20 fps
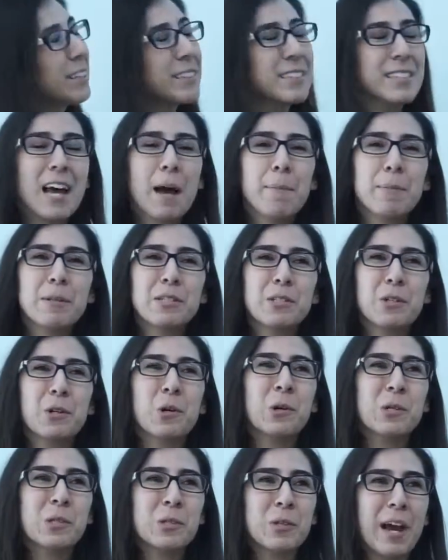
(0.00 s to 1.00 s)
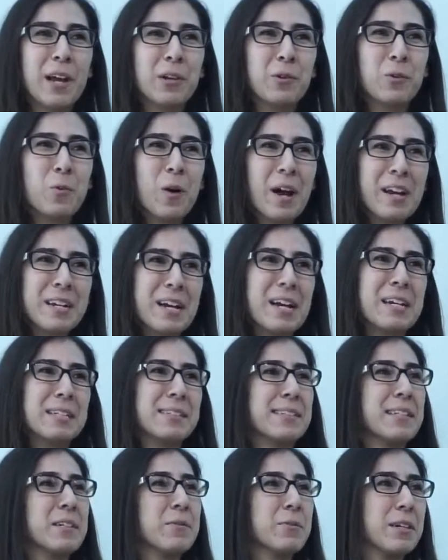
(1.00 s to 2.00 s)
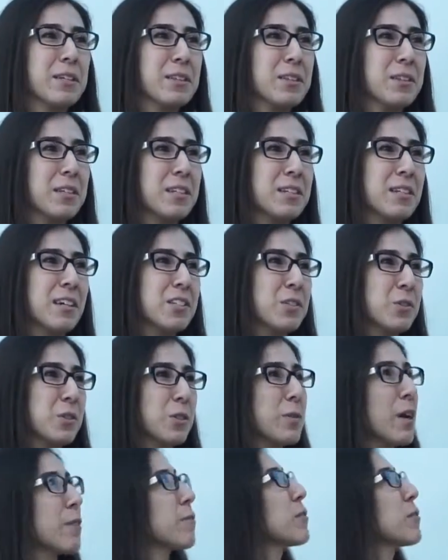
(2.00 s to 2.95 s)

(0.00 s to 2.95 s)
This happens to coincide quite nicely with the Industrial